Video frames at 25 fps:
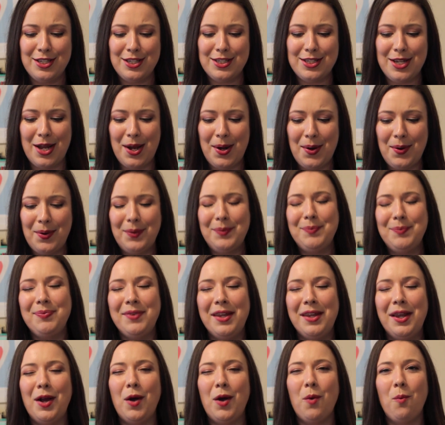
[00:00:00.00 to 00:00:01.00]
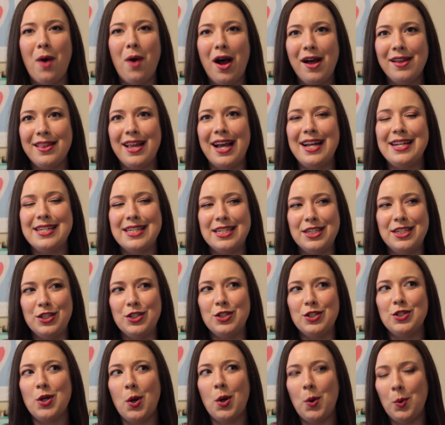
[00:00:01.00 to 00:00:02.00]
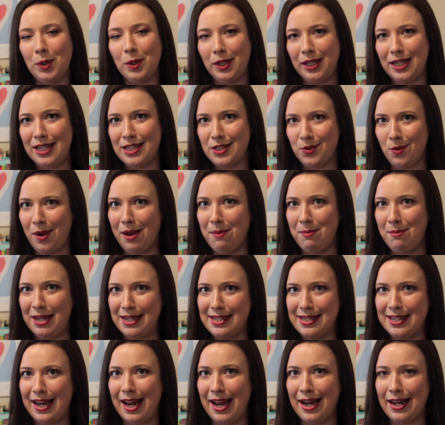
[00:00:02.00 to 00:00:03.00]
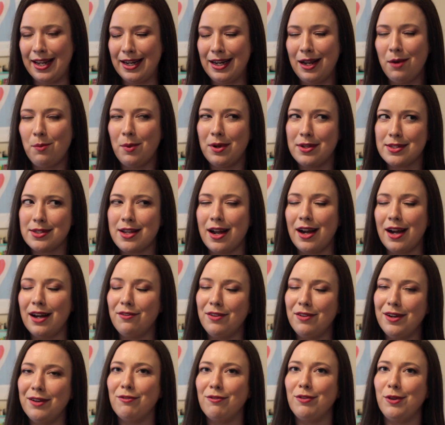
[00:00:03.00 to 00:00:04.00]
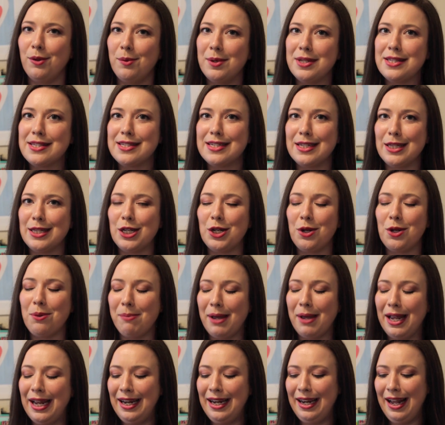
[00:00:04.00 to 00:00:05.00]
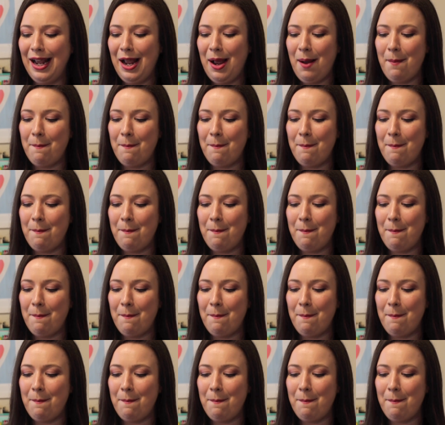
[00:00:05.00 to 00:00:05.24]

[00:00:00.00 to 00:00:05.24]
So while that didn't totally sway me to get it, I was kind of influenced a little bit.